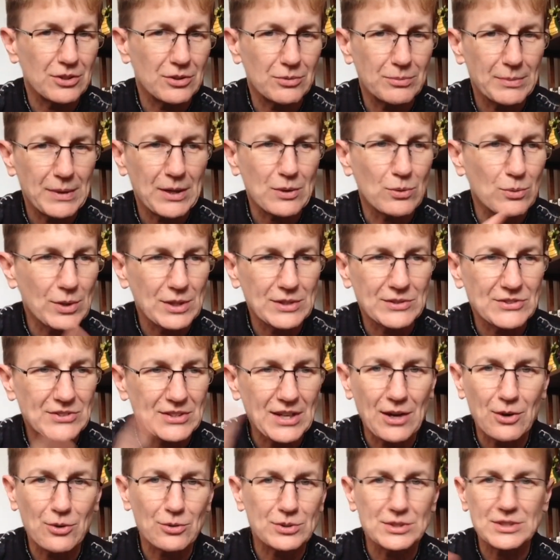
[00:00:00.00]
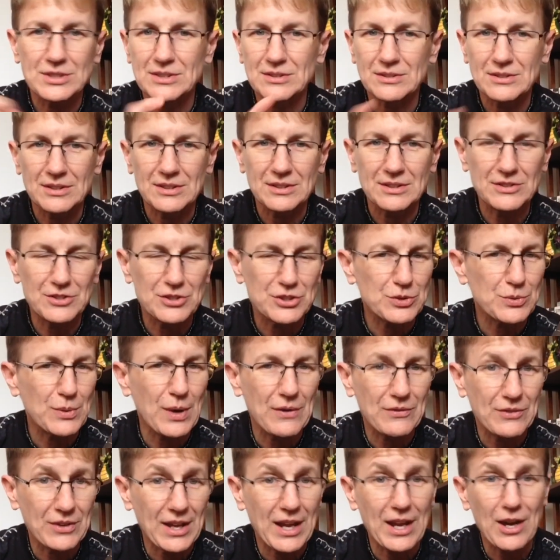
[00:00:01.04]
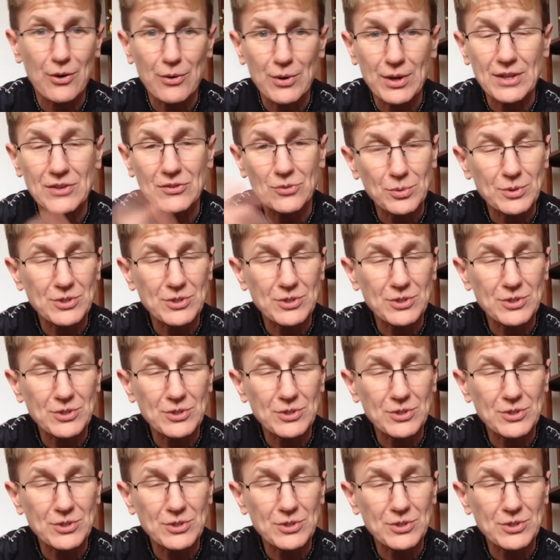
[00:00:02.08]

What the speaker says: make runs out in the surrounding areas,